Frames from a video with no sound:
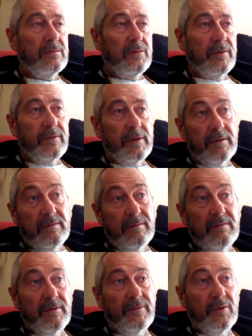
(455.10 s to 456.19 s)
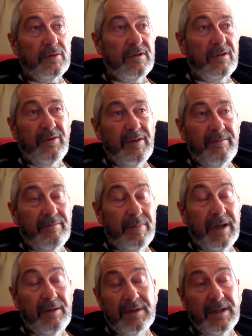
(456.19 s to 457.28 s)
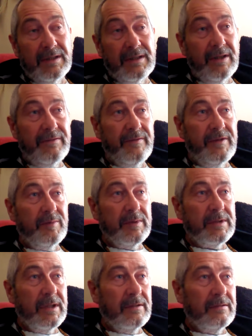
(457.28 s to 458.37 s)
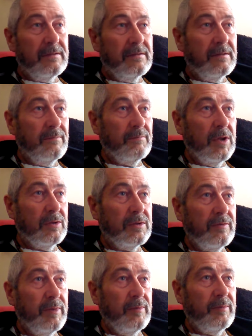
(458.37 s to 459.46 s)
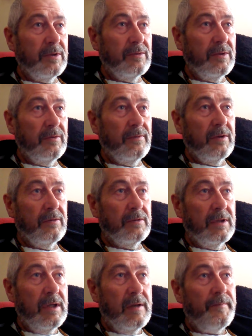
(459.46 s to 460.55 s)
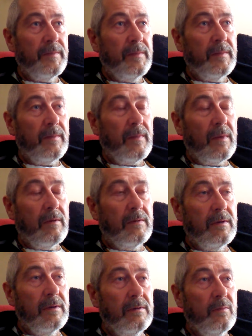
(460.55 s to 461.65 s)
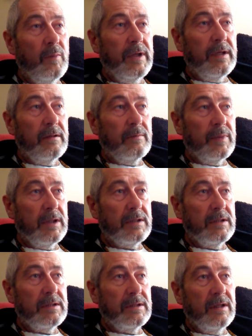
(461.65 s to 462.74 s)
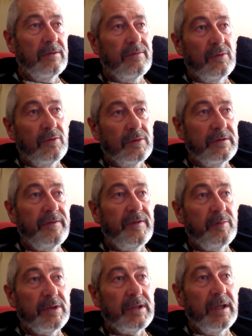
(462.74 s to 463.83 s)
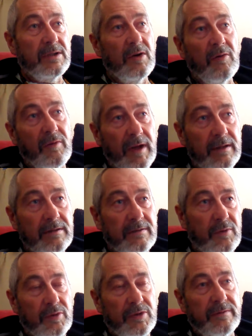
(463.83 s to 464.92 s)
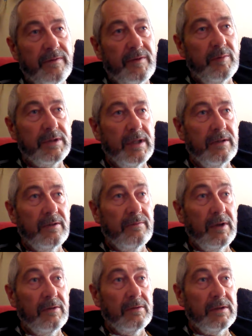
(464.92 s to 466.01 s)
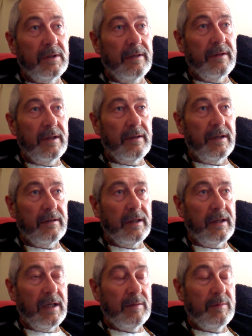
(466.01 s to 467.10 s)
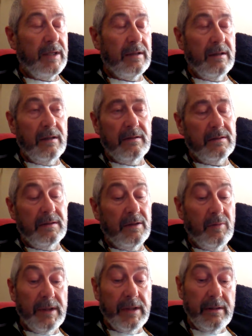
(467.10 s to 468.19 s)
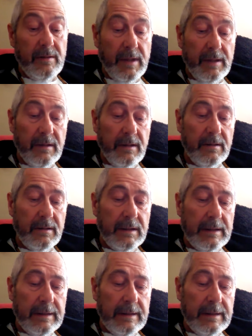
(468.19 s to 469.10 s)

roughly the 40 or even perhaps let's say 50% at most of people who do vote, the winning parties get 40-50% of that 40-50% that votes, and they think they claim a mandate. There's nowhere near a mandate.